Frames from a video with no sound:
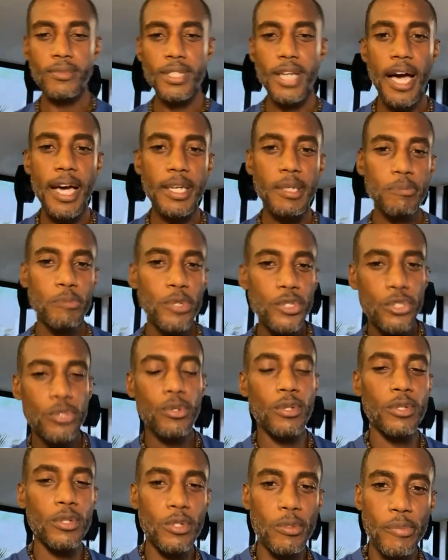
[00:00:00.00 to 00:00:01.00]
I can push you a
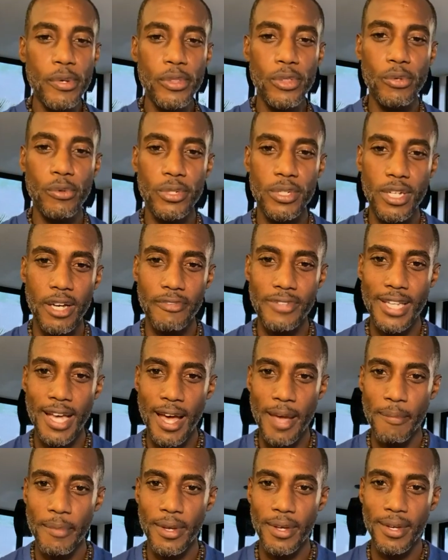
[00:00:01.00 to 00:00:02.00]
little bit through a tough
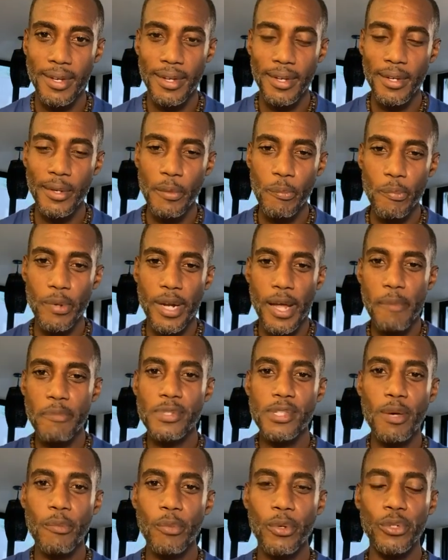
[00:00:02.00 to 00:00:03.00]
time, but I'm
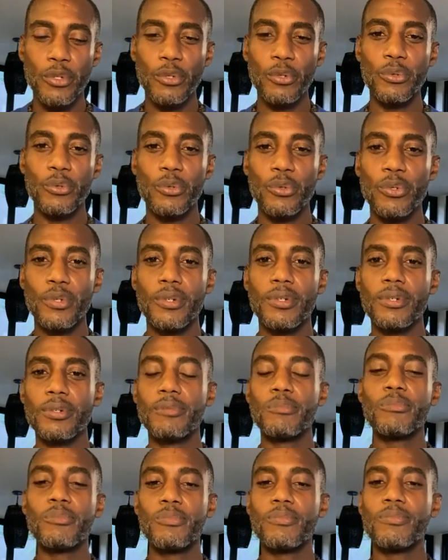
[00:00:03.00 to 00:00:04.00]
someone who
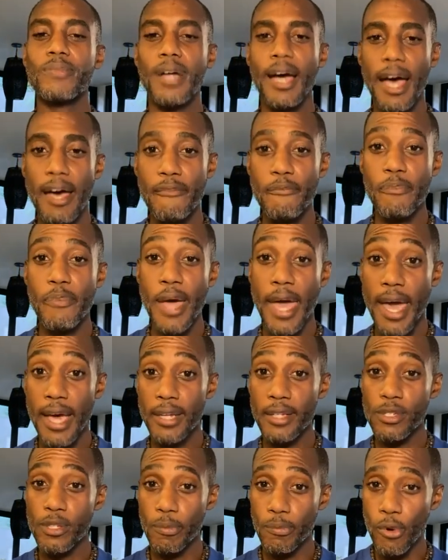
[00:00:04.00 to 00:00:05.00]
I've
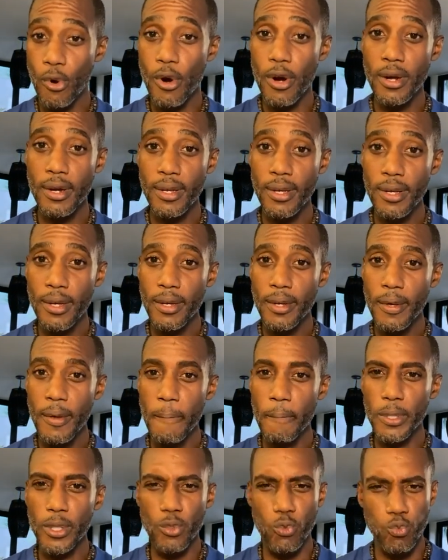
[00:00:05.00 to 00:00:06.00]
had support,
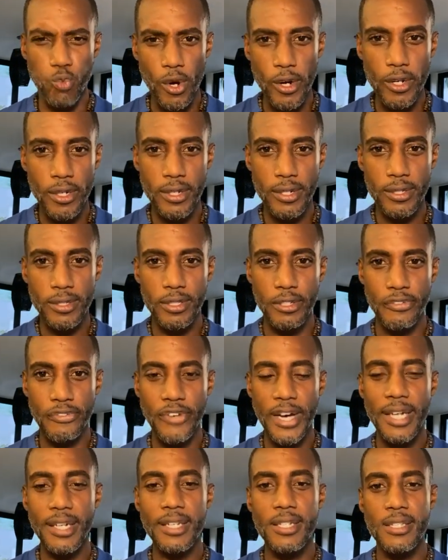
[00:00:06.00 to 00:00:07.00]
but the work, the
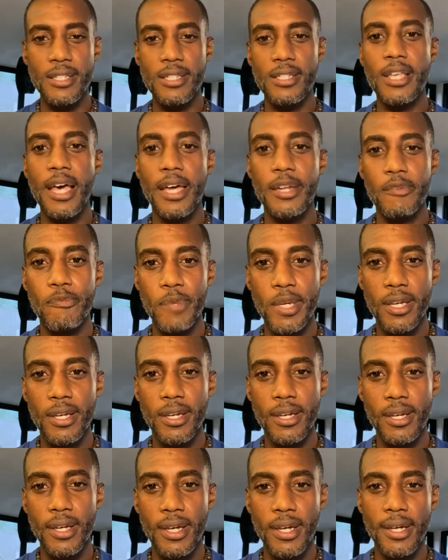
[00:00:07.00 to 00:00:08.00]
fight is inside of me.
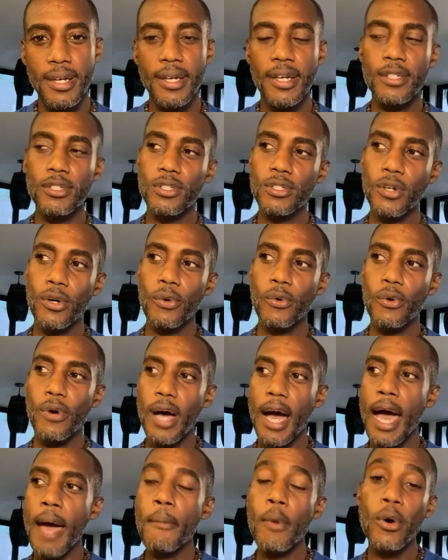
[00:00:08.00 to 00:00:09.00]
And so
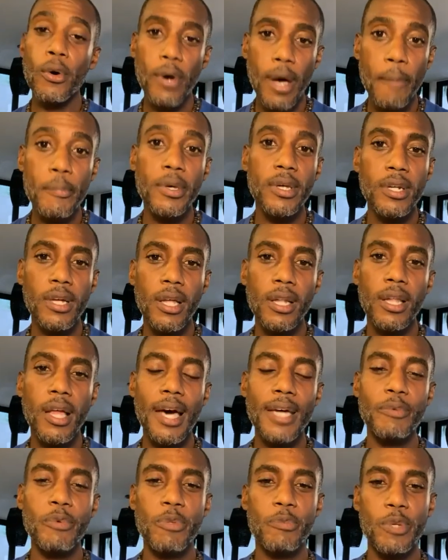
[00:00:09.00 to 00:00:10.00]
I'm going to
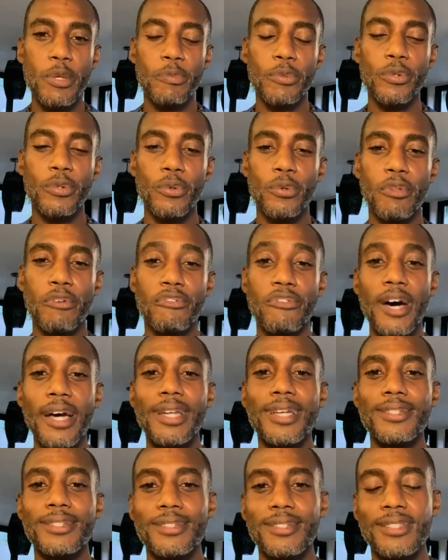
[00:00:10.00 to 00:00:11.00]
align with people who the fight
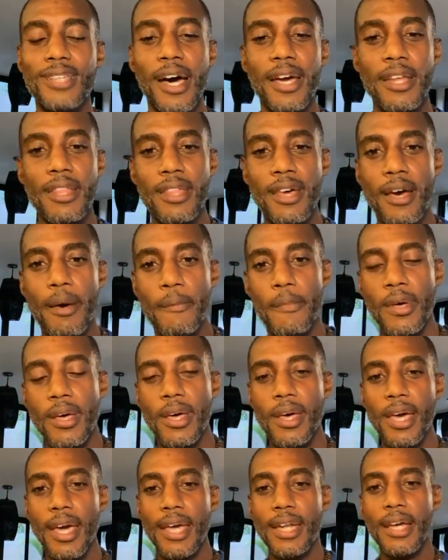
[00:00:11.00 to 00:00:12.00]
is inside of them,
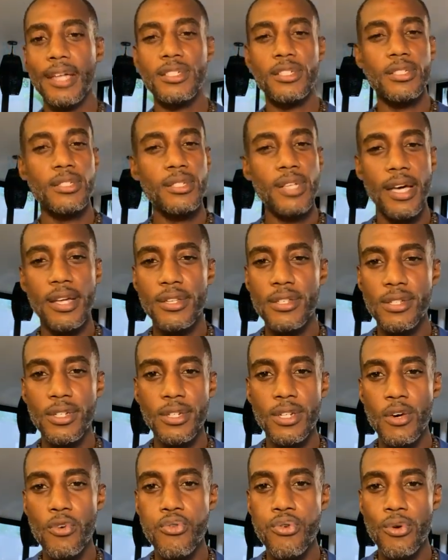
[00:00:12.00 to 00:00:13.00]
and I just need
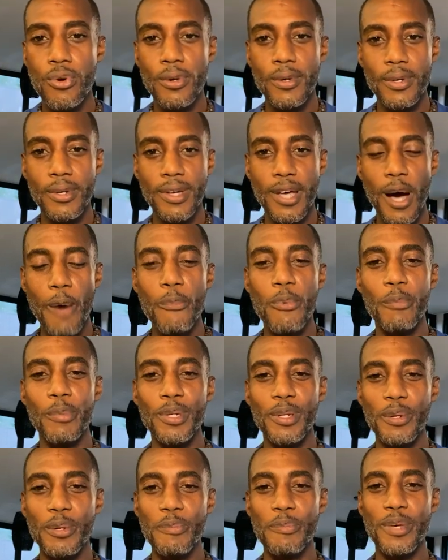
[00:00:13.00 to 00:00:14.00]
to help them a
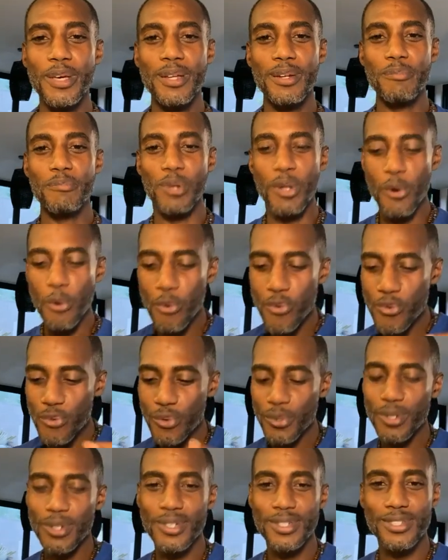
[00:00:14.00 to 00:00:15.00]
little bit.
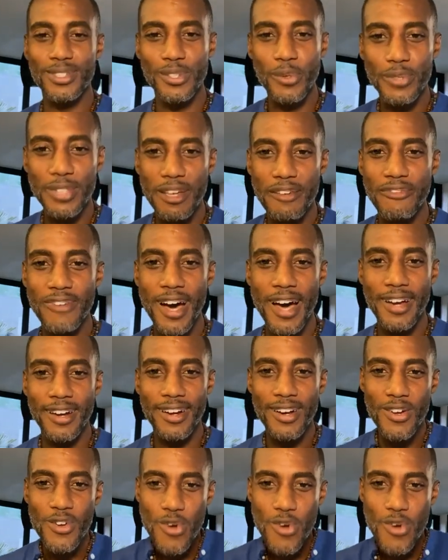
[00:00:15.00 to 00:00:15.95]
Stoke that fire.